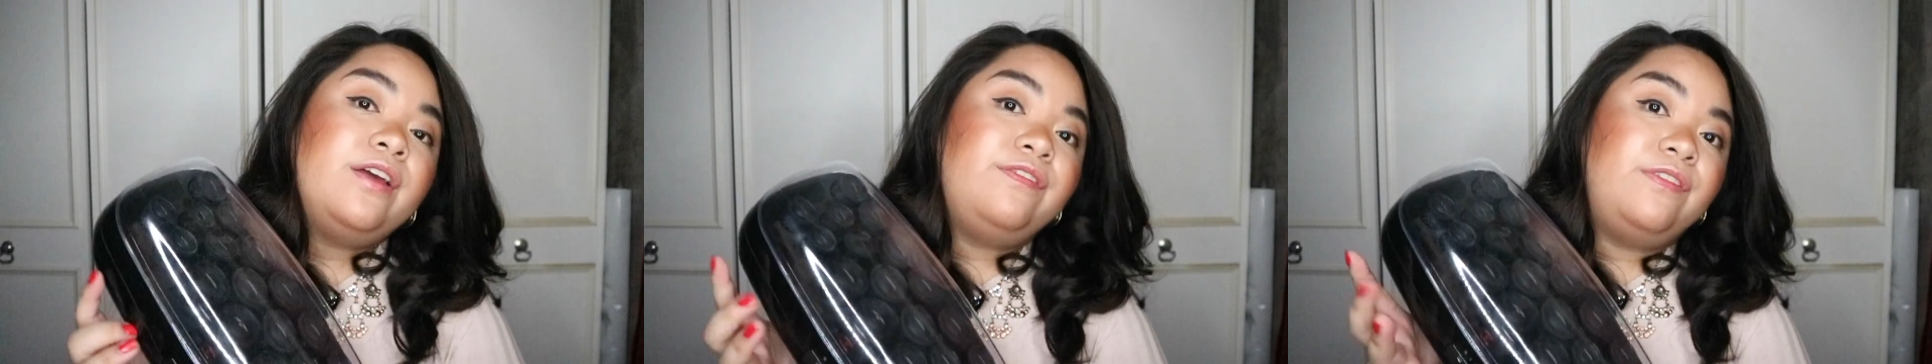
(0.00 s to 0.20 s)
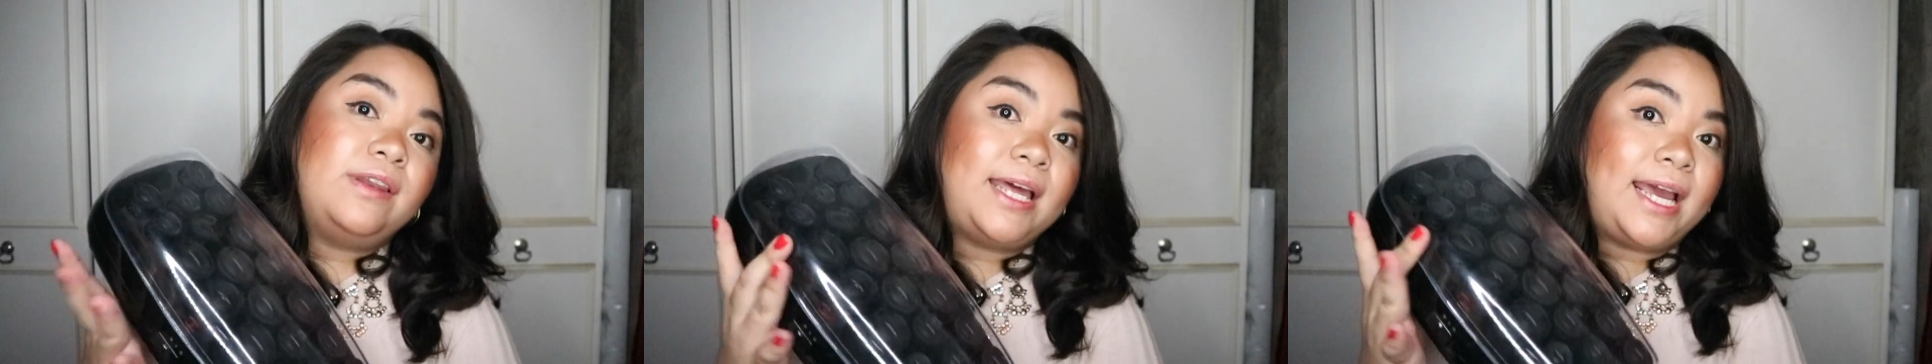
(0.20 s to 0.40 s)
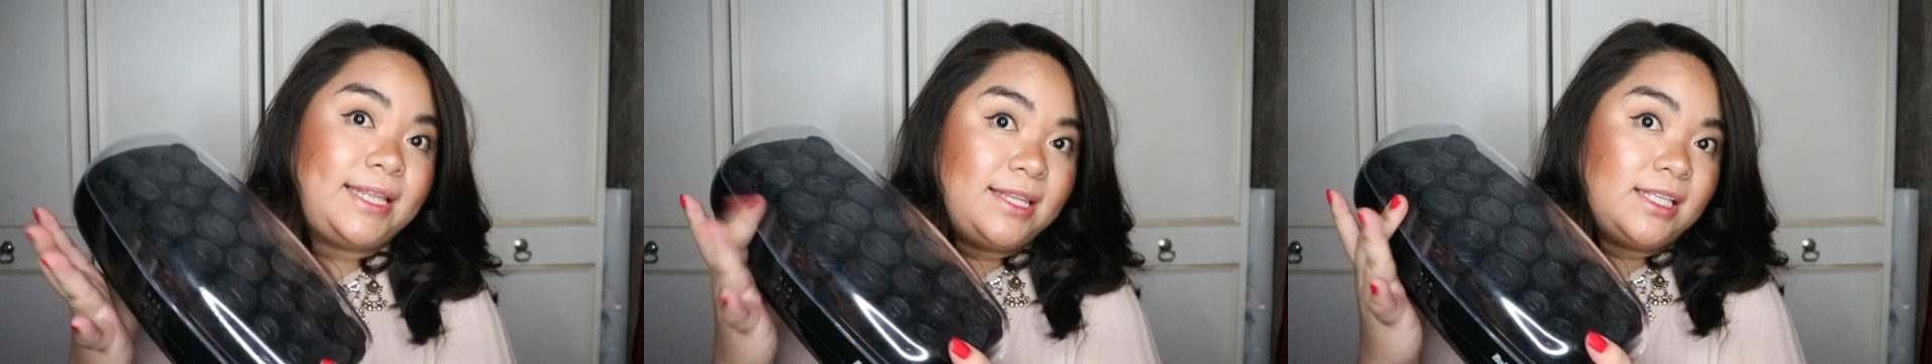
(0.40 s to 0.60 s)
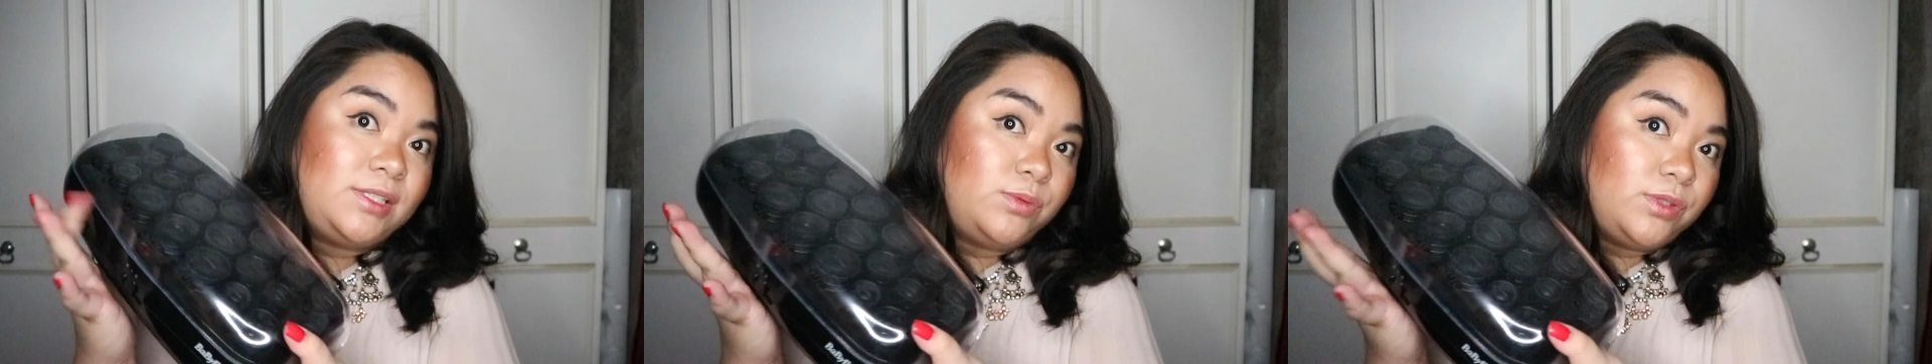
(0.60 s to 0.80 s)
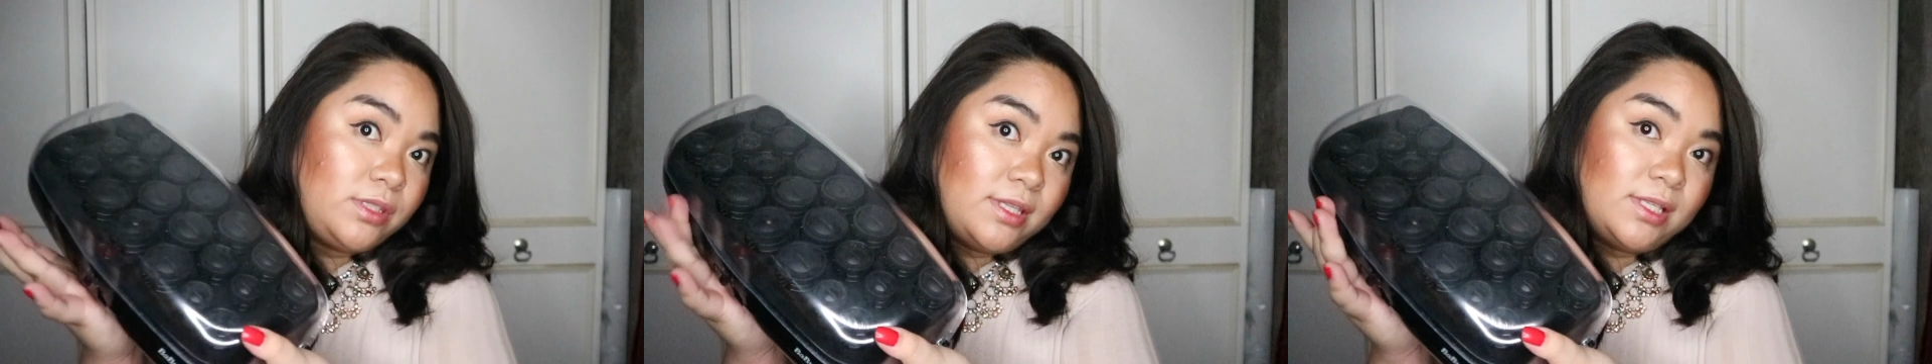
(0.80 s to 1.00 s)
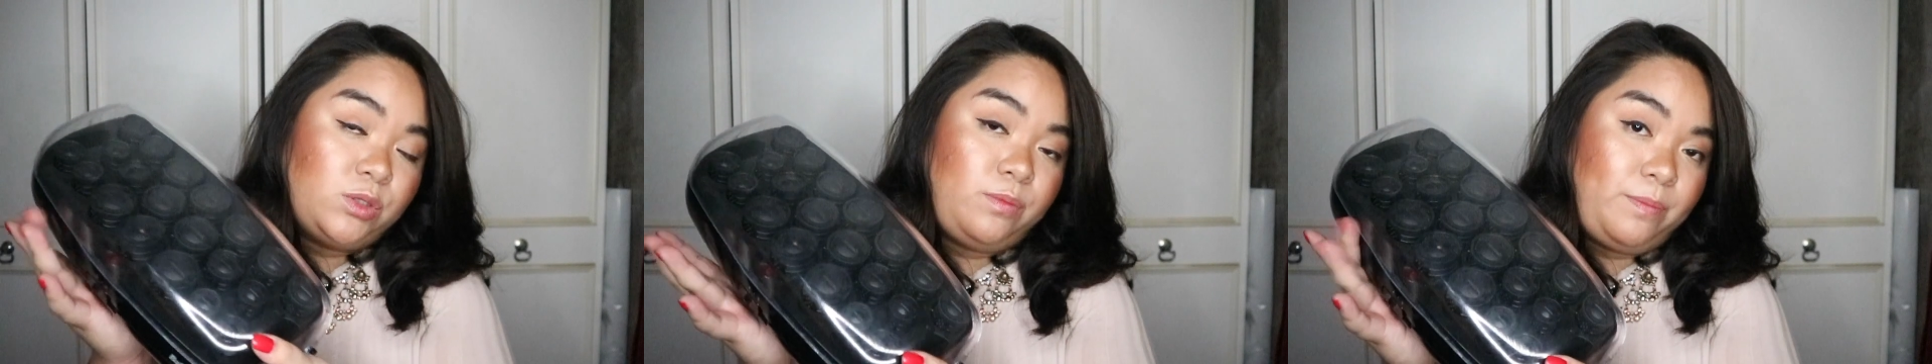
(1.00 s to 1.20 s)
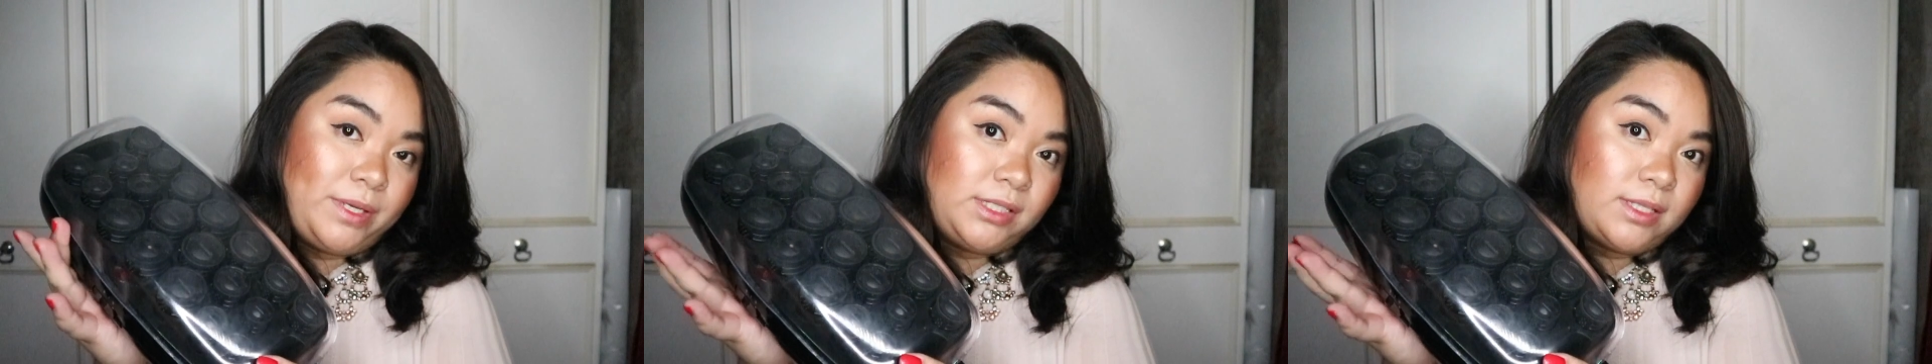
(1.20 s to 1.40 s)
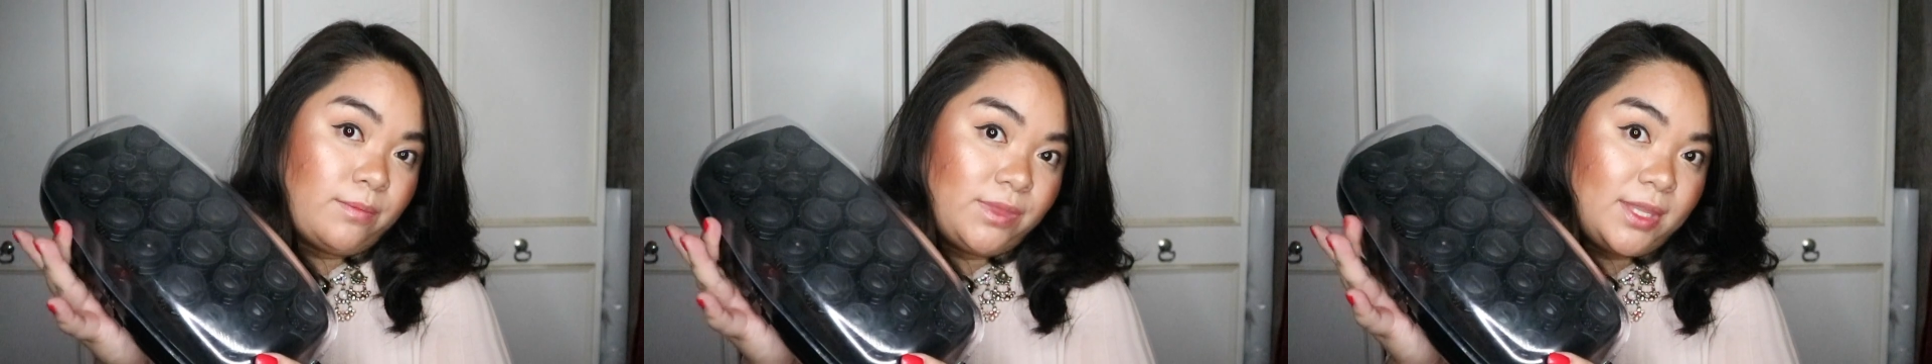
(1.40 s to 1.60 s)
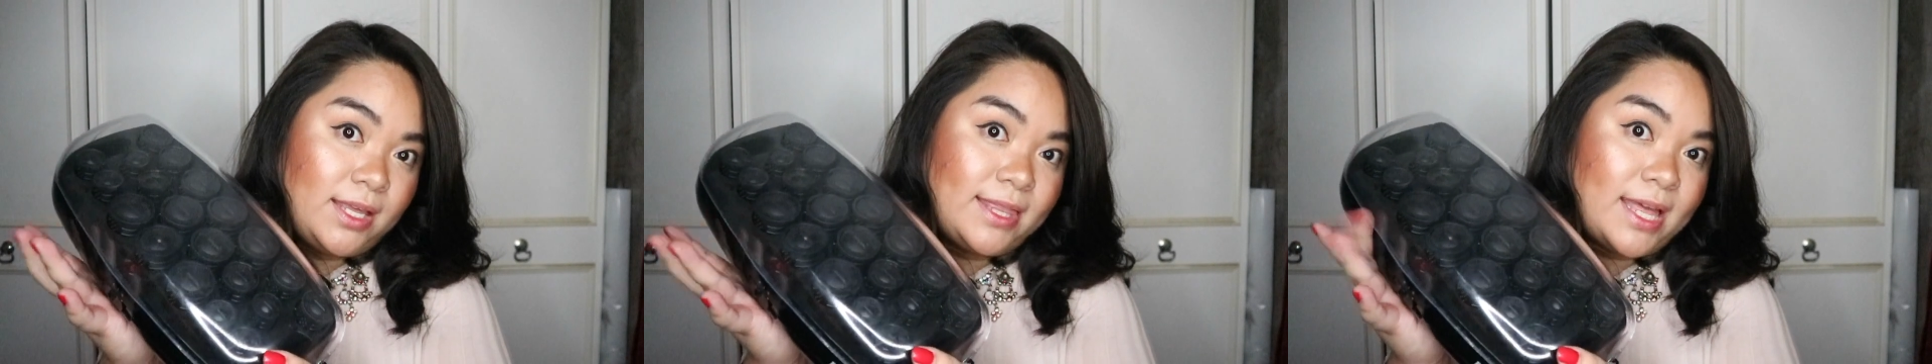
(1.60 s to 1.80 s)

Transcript: feel like this would be something